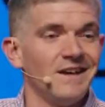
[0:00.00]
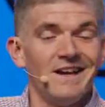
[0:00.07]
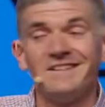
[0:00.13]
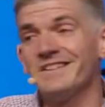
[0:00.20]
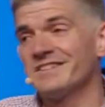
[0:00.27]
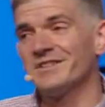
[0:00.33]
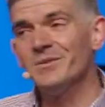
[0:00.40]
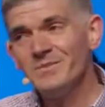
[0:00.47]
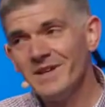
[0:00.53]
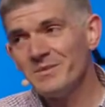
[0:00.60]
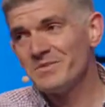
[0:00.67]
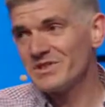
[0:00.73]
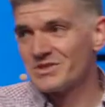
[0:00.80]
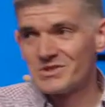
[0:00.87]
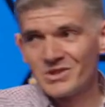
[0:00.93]
And then
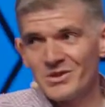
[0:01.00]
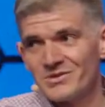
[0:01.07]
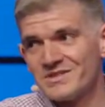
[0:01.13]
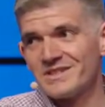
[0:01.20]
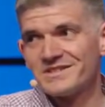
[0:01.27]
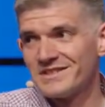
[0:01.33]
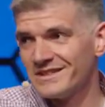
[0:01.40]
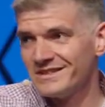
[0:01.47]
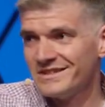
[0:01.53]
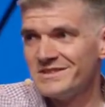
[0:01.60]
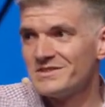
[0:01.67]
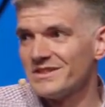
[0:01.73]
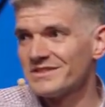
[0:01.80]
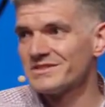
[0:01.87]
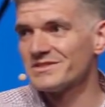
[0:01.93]
sometimes the church has done an
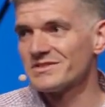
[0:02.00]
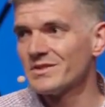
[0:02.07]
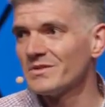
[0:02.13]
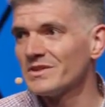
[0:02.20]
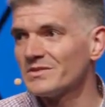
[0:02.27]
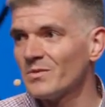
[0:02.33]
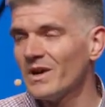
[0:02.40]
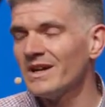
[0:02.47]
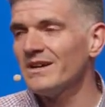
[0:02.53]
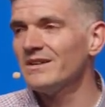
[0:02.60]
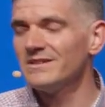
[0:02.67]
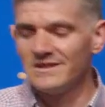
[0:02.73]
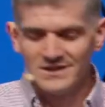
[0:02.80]
injustice to it as well.